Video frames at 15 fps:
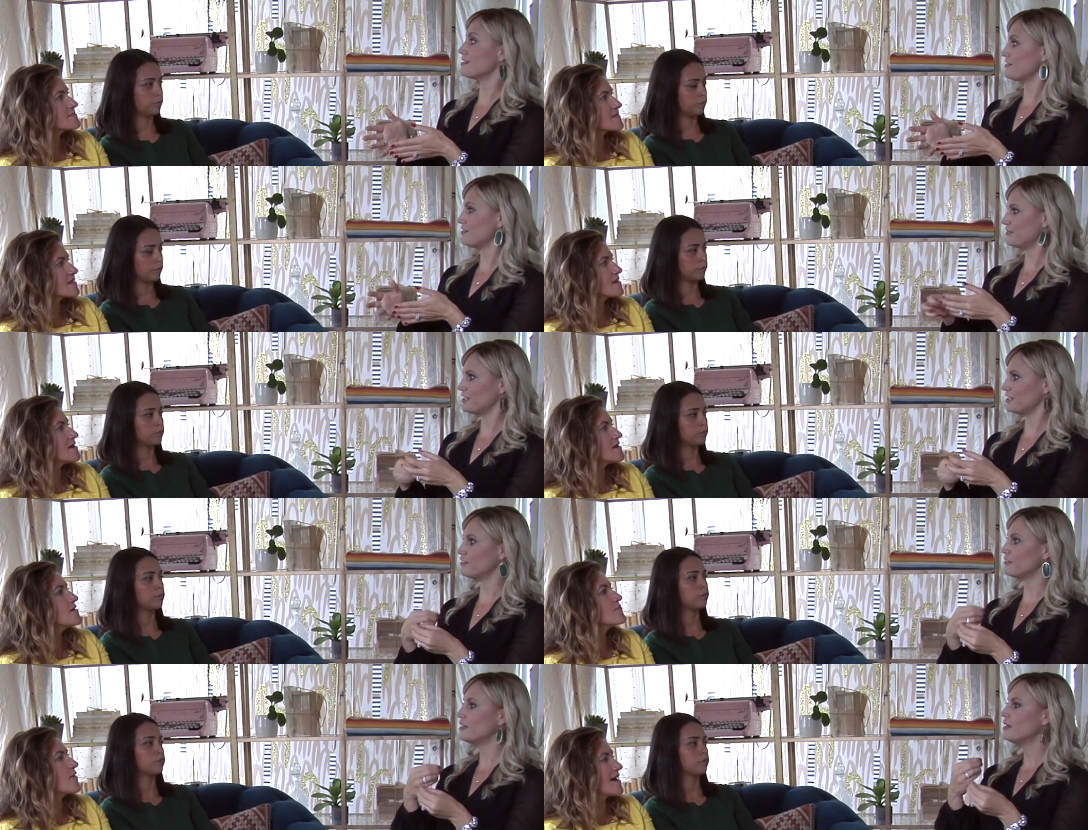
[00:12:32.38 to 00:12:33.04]
Speaker 1: if you
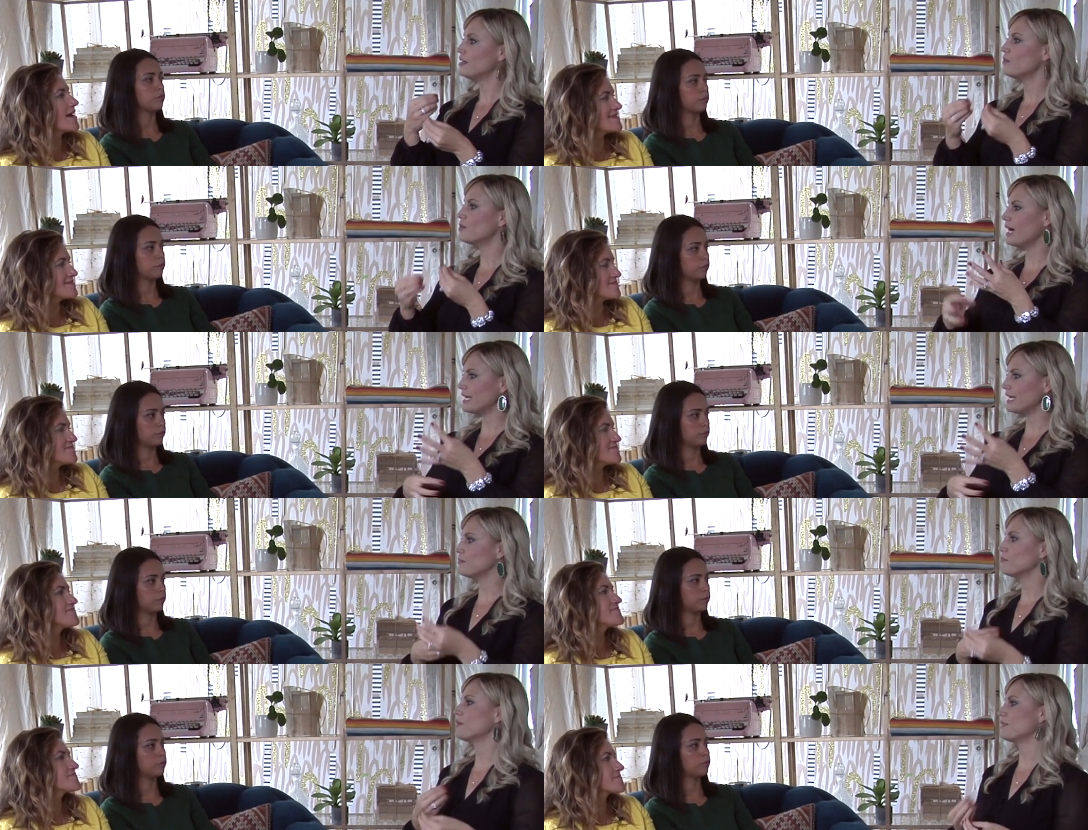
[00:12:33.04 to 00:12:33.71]
will, where
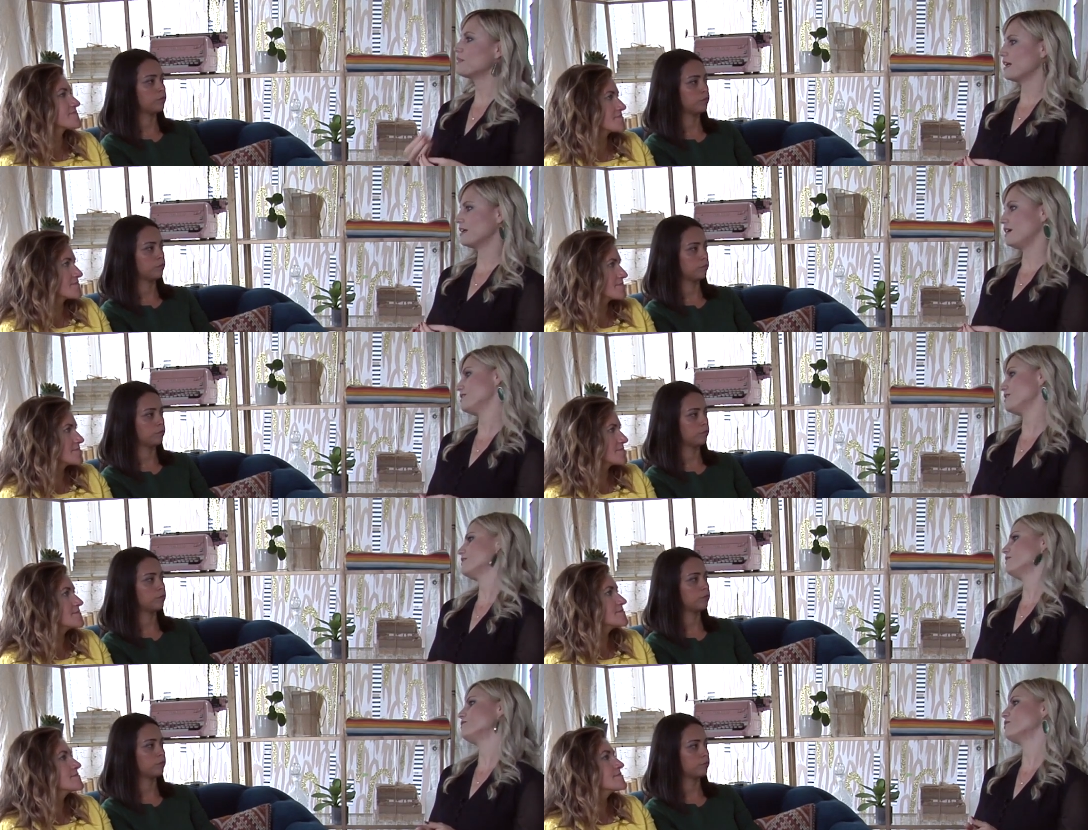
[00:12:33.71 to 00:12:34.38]
I can put that
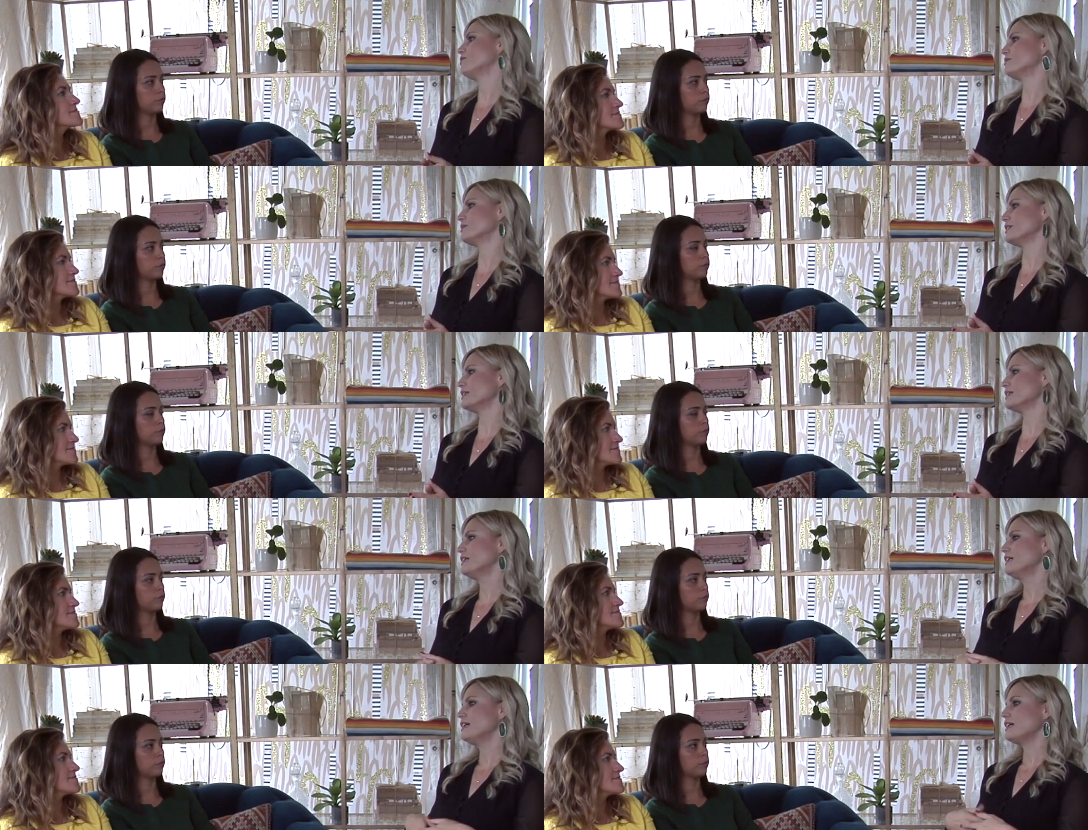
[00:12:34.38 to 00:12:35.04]
content
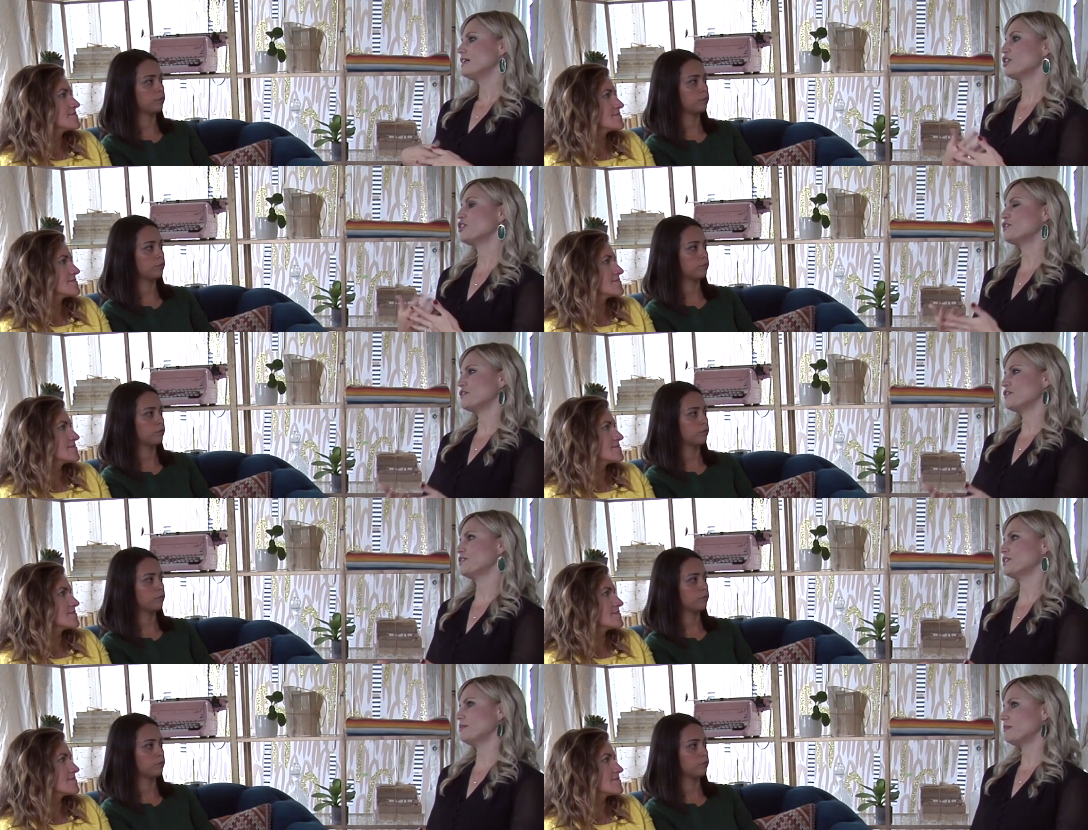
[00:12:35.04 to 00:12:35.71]
forward and
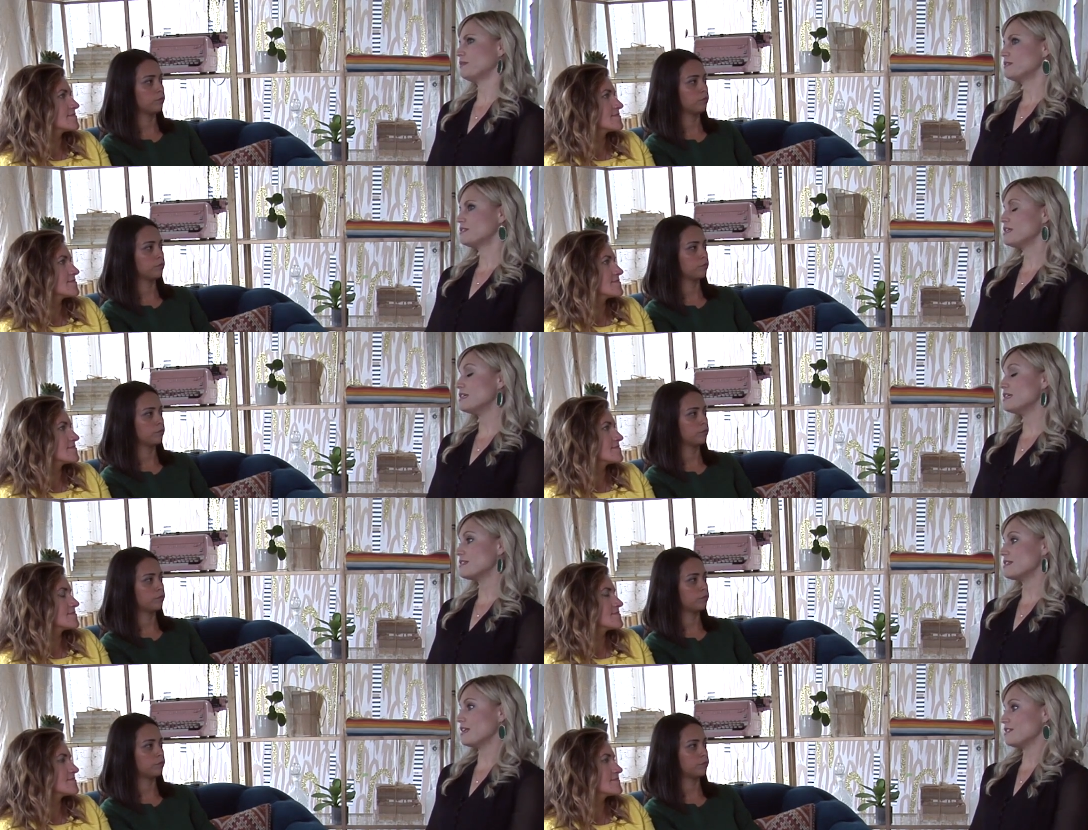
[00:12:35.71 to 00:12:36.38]
hopefully
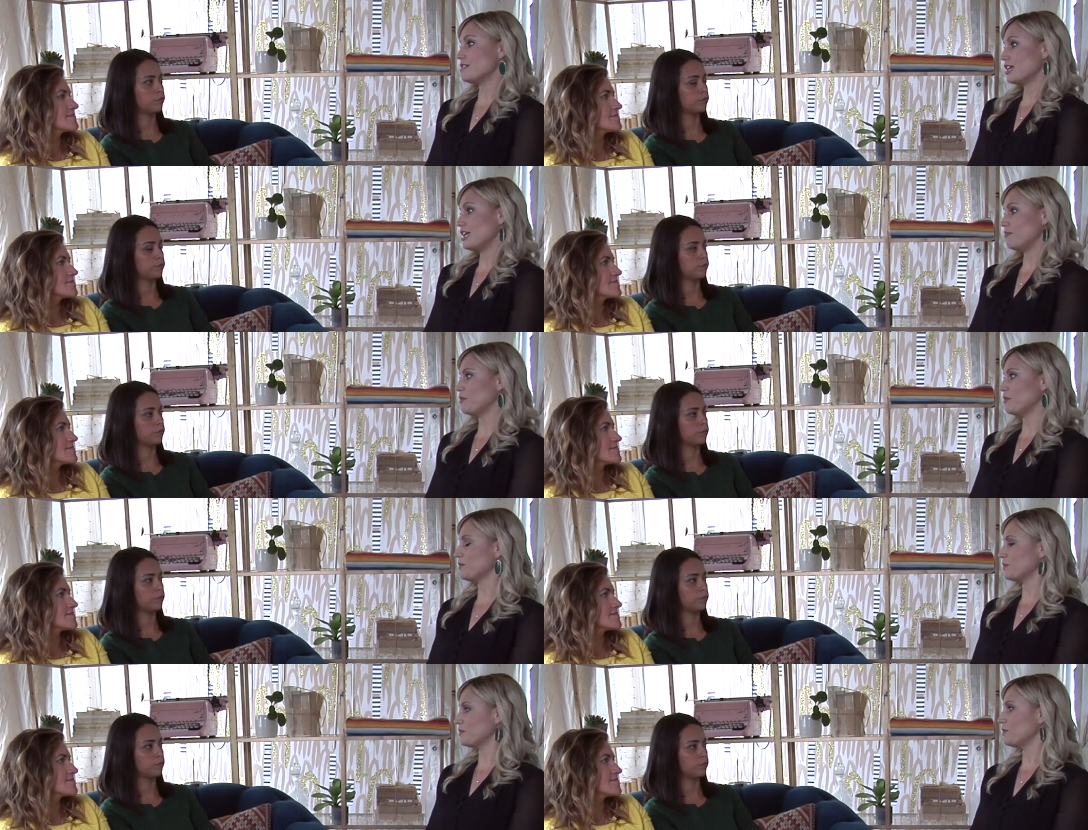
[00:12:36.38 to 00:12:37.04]
teach and educate
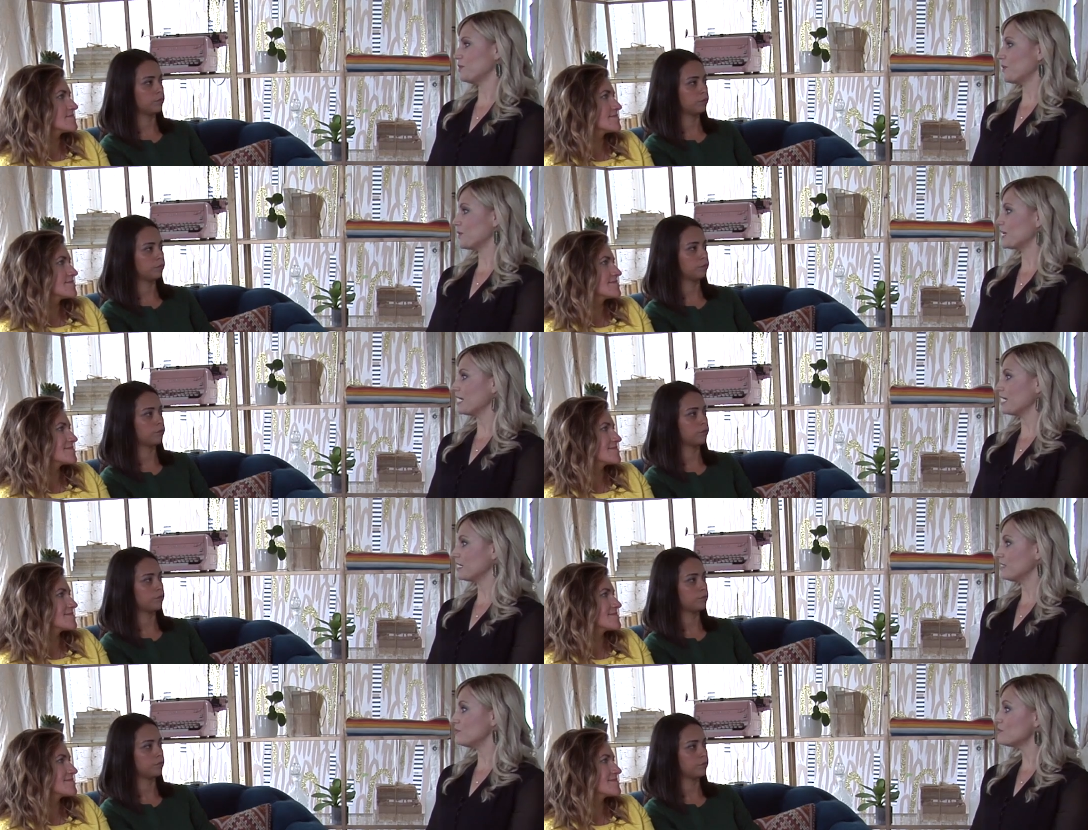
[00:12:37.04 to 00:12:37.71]
people to know
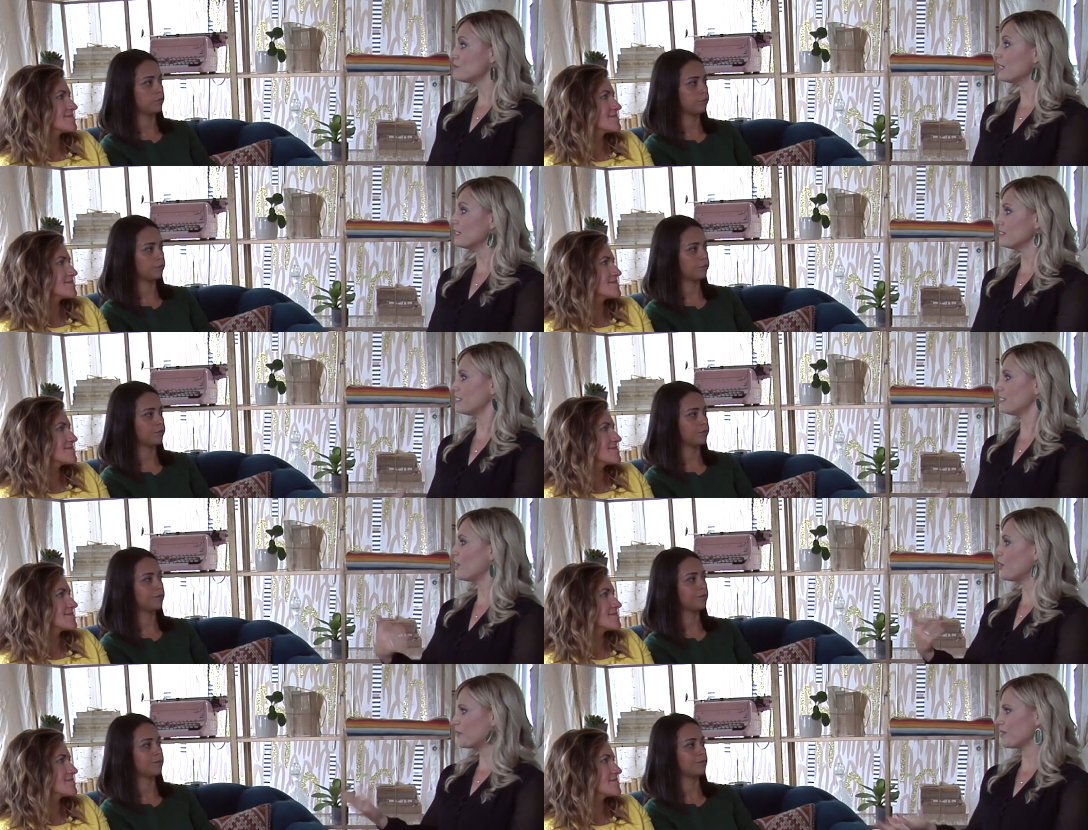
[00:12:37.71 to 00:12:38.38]
that I can do that
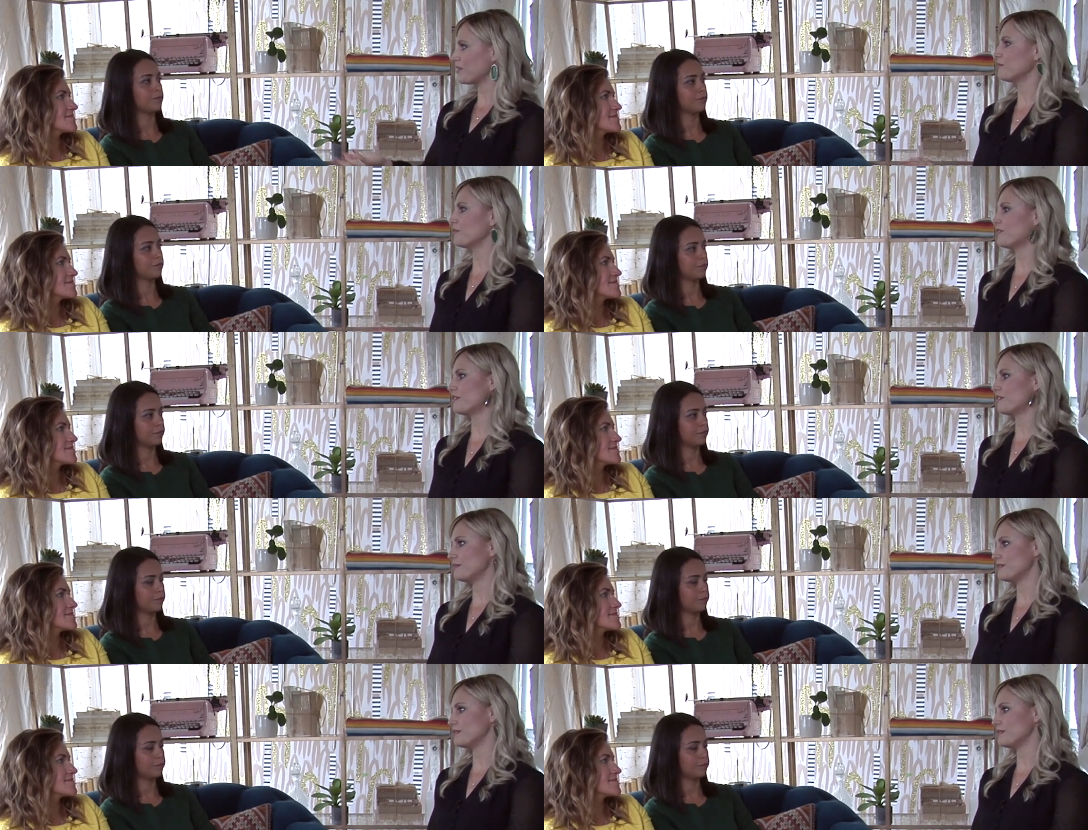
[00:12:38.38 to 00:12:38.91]
and help them with their